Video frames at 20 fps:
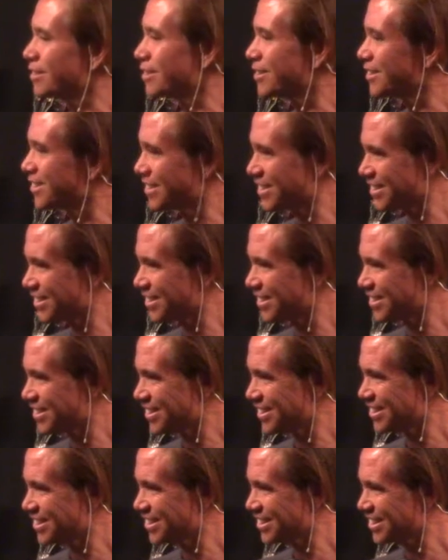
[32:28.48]

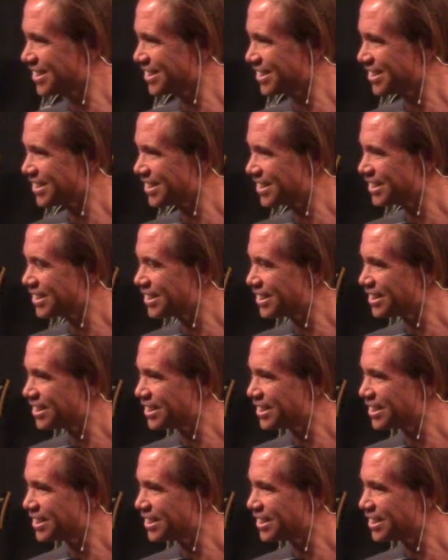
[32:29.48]
(no one is talking)